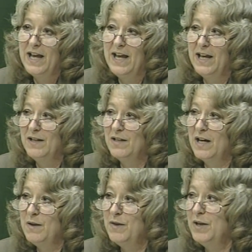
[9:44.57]
And
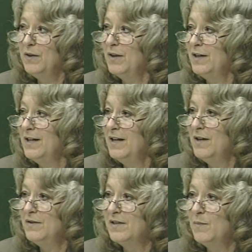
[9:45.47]
I think that
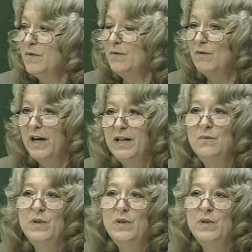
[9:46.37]
some of the writing